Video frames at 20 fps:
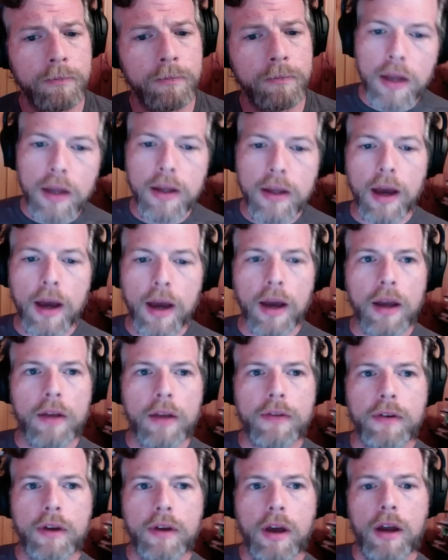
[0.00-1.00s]
Yeah,
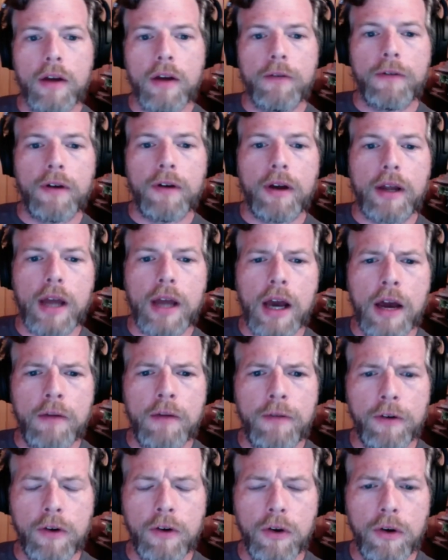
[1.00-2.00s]
it's a kind of a
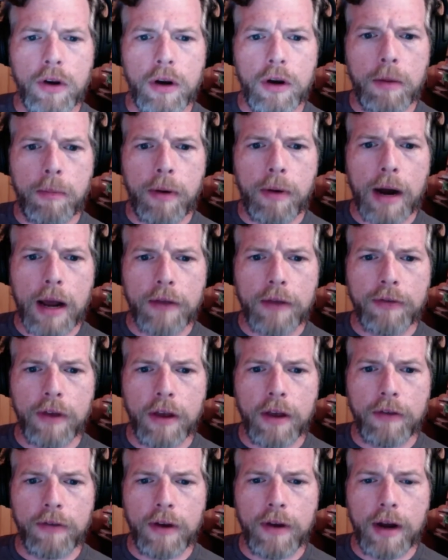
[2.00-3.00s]
convoluted
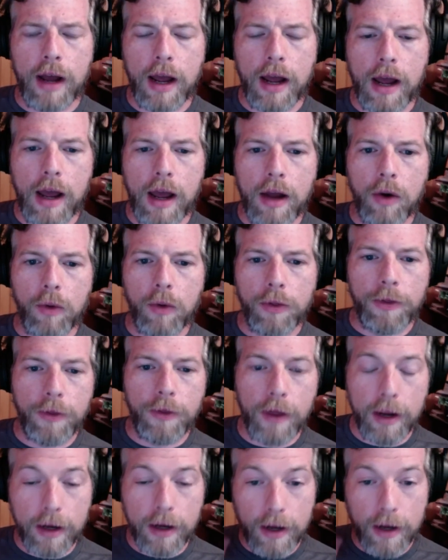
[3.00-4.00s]
process, and I don't think